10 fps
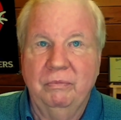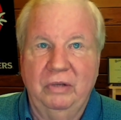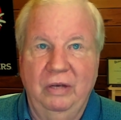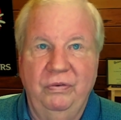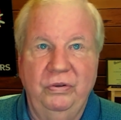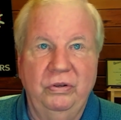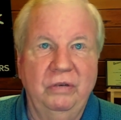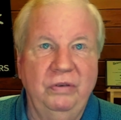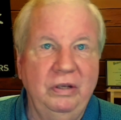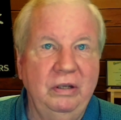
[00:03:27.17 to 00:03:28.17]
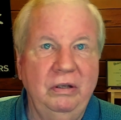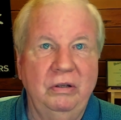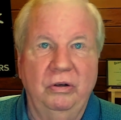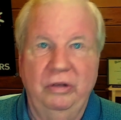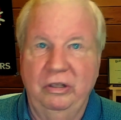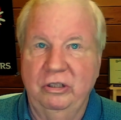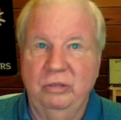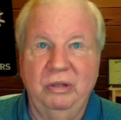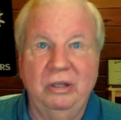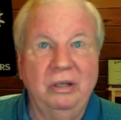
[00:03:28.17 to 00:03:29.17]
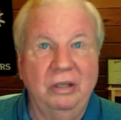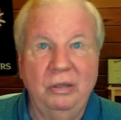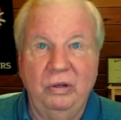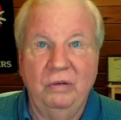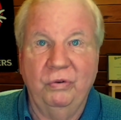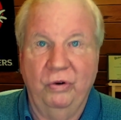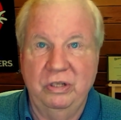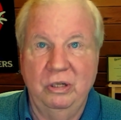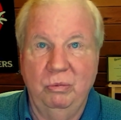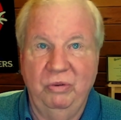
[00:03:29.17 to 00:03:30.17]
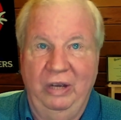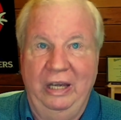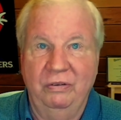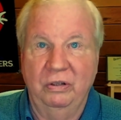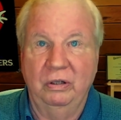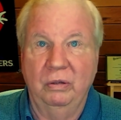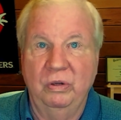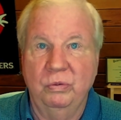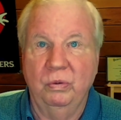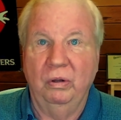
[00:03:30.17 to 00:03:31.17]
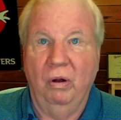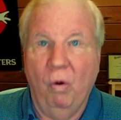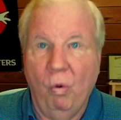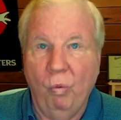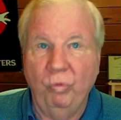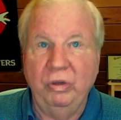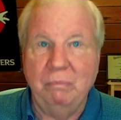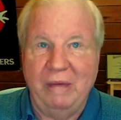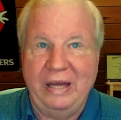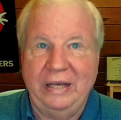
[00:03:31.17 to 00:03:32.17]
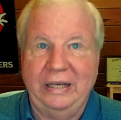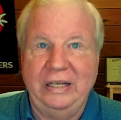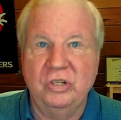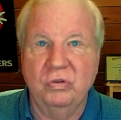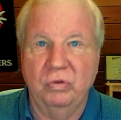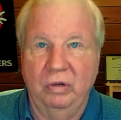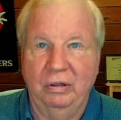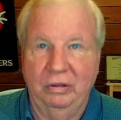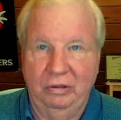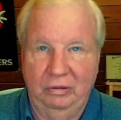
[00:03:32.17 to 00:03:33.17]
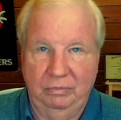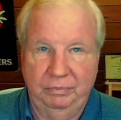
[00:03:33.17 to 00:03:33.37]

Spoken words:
If you give in, you're intermittently reinforcing the behavior, which will only make it stronger.